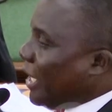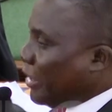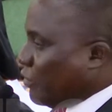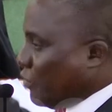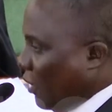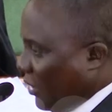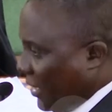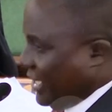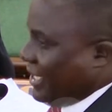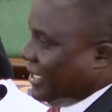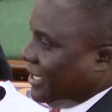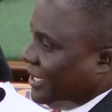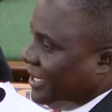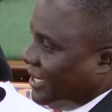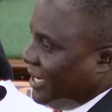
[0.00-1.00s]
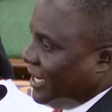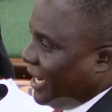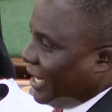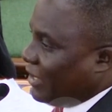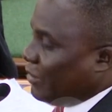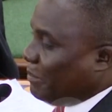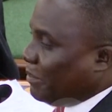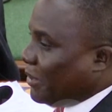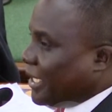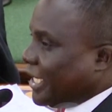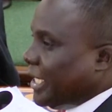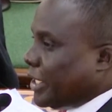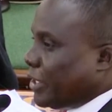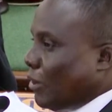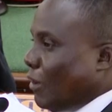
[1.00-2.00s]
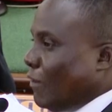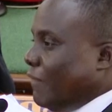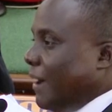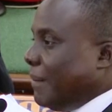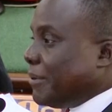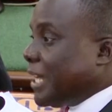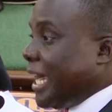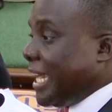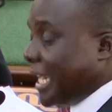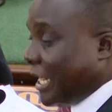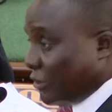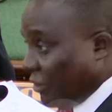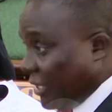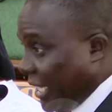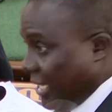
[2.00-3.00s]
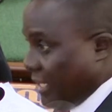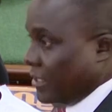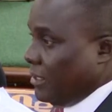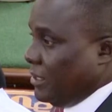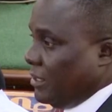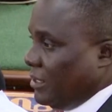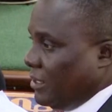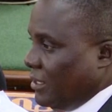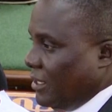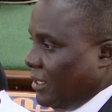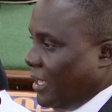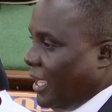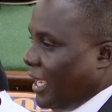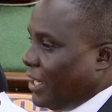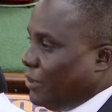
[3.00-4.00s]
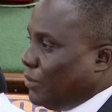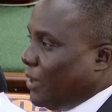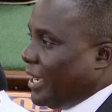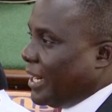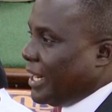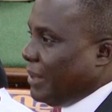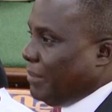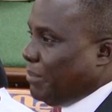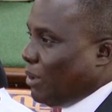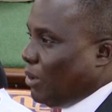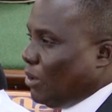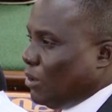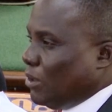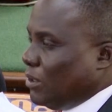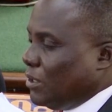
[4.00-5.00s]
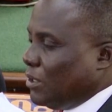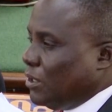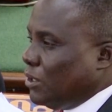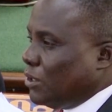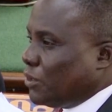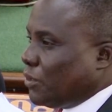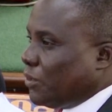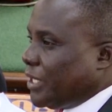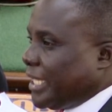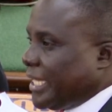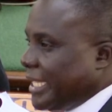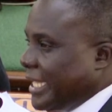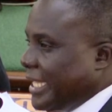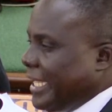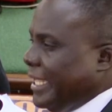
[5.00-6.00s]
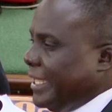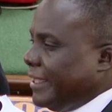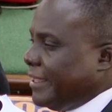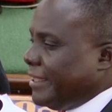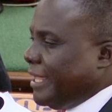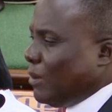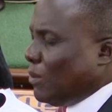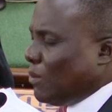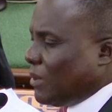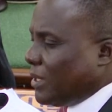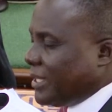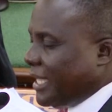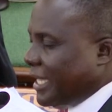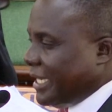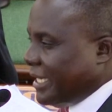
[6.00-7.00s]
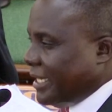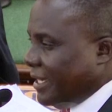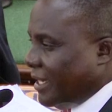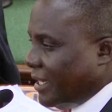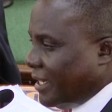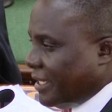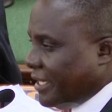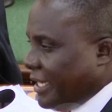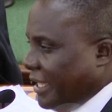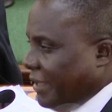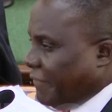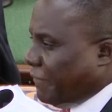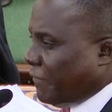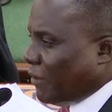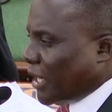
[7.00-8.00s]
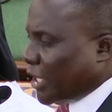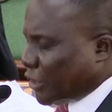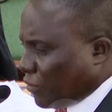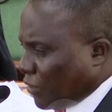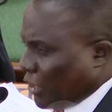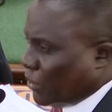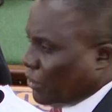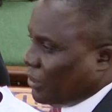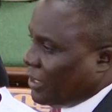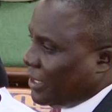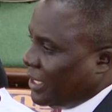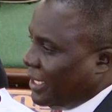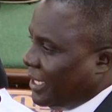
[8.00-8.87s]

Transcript: a drone and you put it over Uganda today, and you are able to see the, the deforestation